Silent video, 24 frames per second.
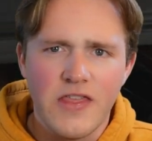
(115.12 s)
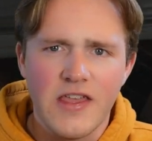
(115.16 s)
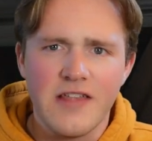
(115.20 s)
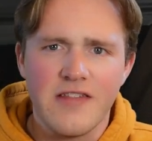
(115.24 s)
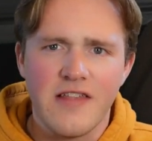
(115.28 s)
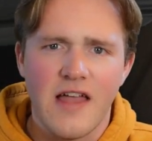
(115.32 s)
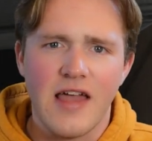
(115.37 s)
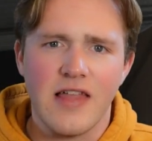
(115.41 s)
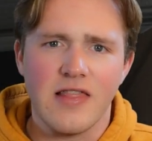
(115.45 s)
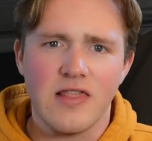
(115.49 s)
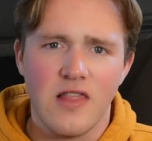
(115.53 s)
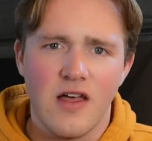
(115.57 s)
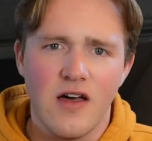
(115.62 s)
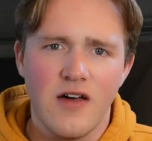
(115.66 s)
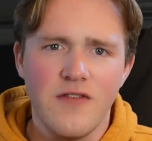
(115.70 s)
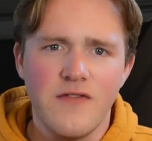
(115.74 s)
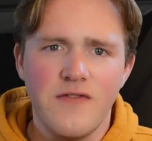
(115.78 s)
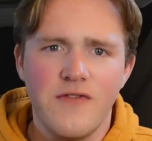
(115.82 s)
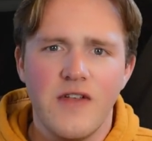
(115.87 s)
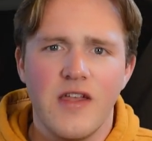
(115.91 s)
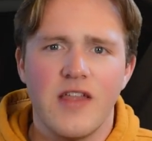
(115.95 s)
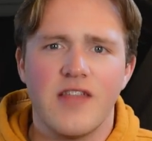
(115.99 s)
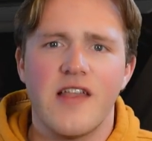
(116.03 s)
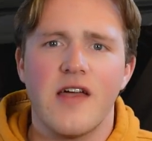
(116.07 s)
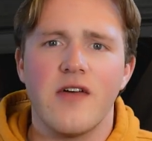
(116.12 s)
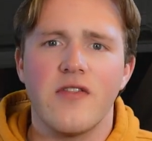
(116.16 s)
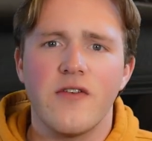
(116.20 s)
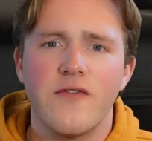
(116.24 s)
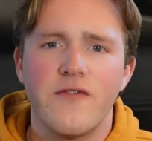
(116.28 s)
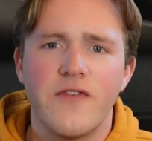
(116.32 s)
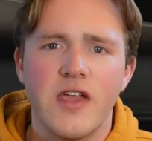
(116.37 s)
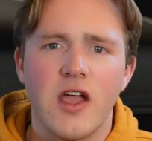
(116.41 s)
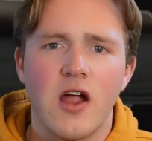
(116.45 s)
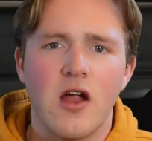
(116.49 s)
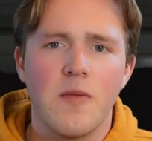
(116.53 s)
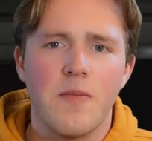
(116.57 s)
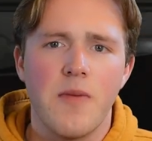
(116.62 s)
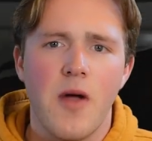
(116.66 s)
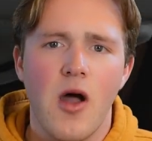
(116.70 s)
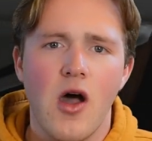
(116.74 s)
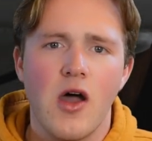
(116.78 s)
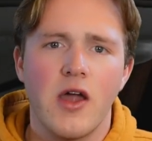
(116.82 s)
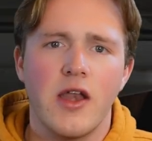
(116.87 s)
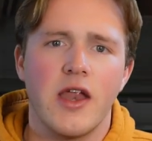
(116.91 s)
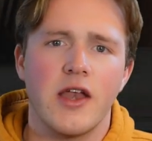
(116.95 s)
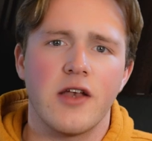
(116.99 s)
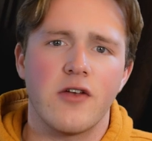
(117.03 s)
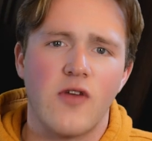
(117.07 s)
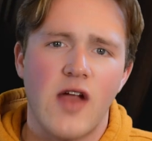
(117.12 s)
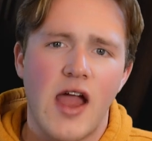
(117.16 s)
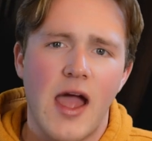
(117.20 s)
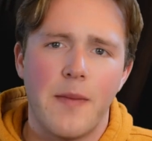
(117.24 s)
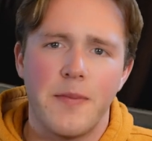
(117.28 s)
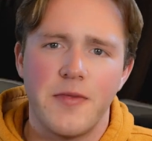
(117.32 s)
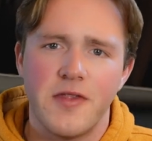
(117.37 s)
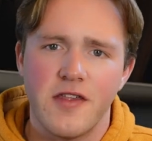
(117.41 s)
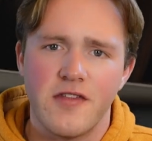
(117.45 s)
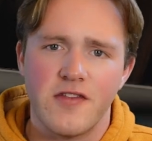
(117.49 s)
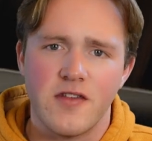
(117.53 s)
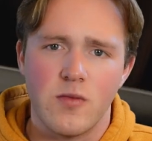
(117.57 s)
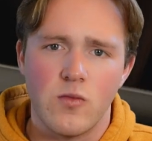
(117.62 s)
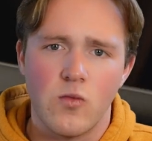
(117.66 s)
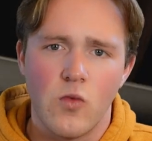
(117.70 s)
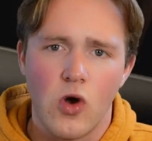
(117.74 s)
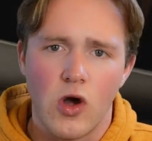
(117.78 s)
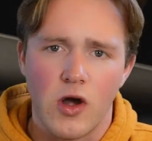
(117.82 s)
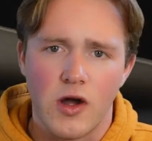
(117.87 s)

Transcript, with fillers: things I love is how the V R pawn and grab system